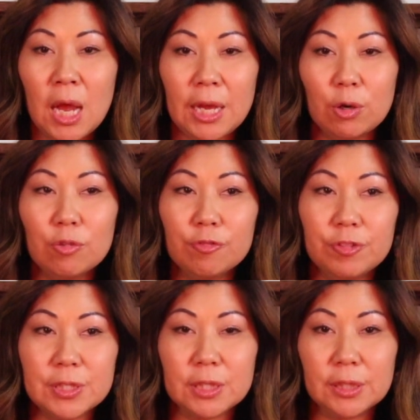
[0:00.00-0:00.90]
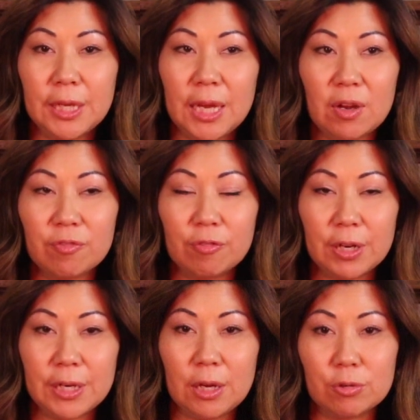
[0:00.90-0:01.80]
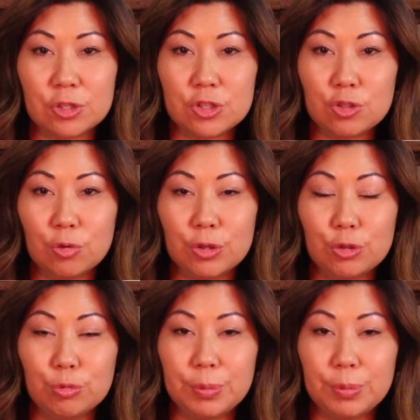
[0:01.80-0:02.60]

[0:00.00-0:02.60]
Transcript: I don't physically have right now to show you